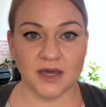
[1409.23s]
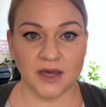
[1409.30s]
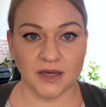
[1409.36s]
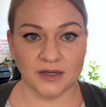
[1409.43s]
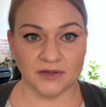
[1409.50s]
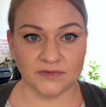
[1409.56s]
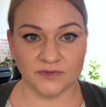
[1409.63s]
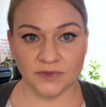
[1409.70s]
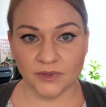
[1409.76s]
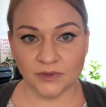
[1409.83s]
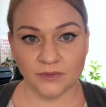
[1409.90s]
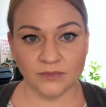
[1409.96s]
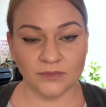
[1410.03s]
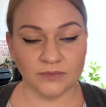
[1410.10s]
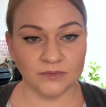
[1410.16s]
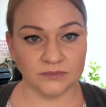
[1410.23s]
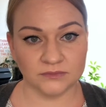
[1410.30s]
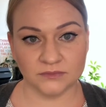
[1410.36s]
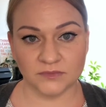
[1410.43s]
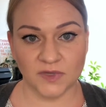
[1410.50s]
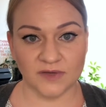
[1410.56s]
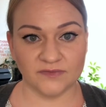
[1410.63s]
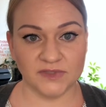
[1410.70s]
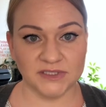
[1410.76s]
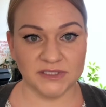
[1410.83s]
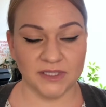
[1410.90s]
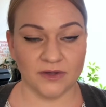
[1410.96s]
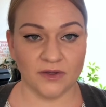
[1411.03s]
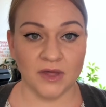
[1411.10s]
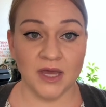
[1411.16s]
of the
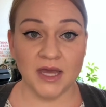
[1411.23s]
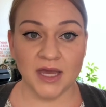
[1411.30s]
deal,